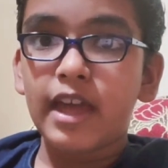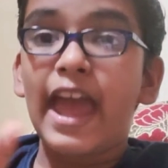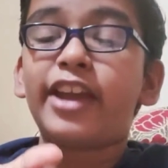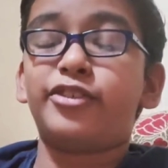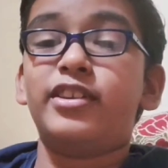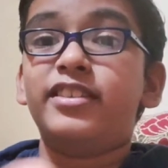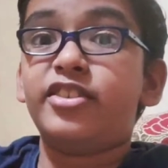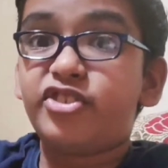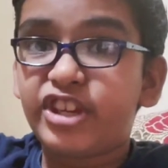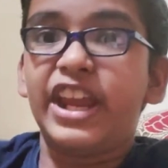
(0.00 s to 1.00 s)
Actually,
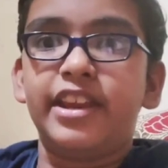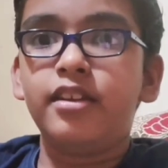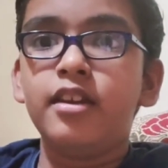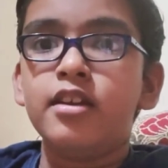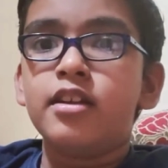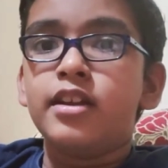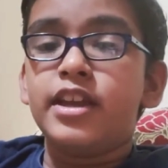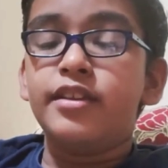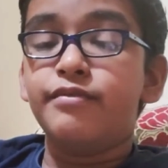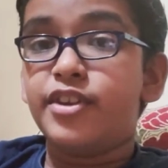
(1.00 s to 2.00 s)
the chain
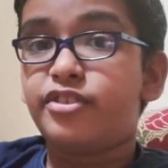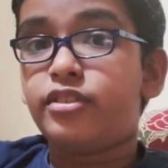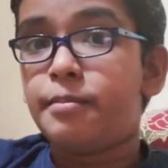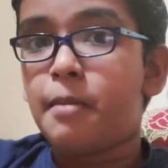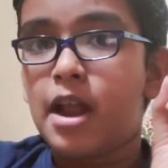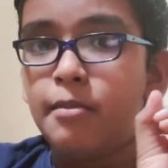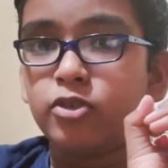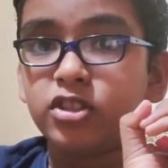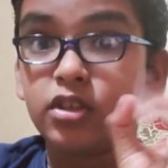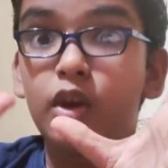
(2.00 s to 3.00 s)
in which the bulb
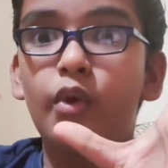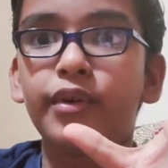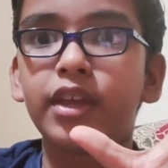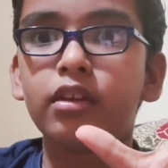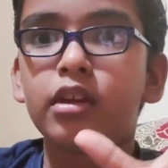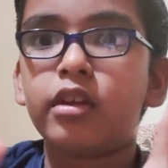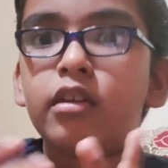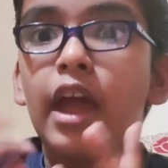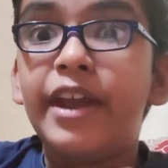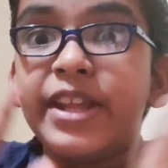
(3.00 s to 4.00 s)
was glowing,
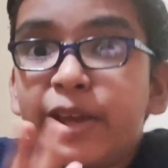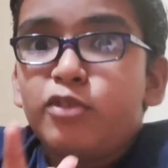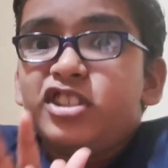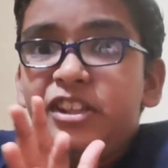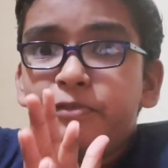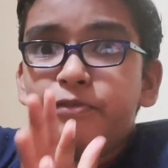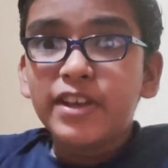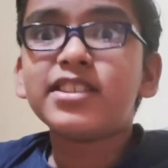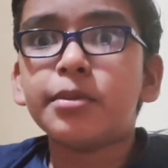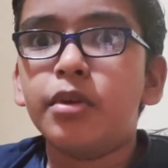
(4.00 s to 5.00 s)
and he was
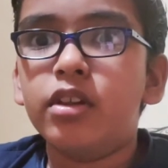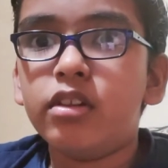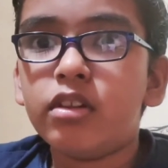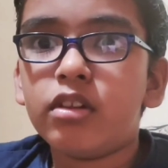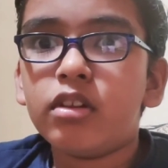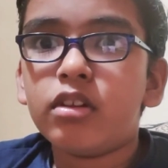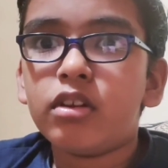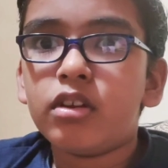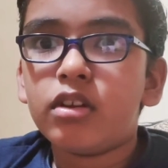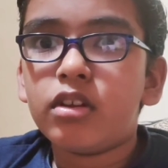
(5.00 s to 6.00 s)
invisible.
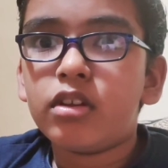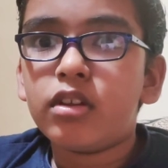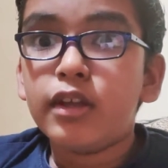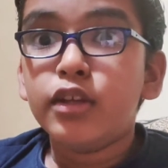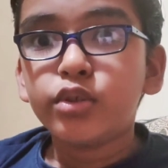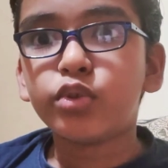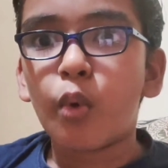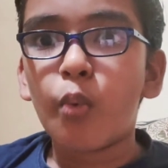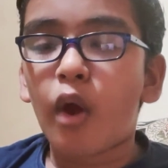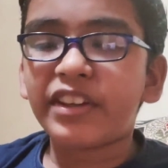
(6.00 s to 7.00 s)
So
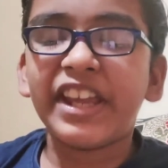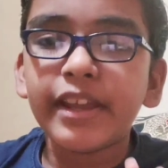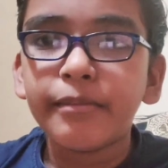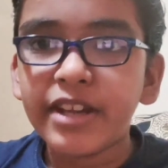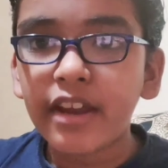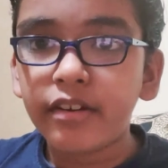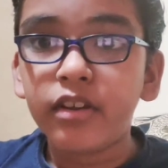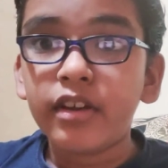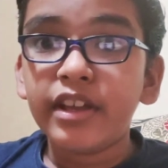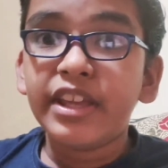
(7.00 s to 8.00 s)
what he did,
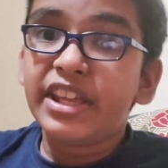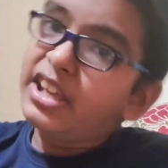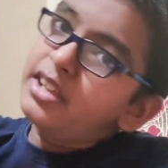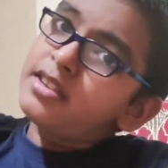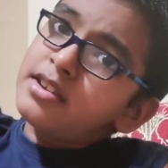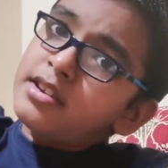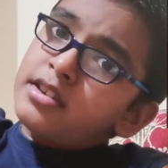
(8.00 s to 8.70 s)
he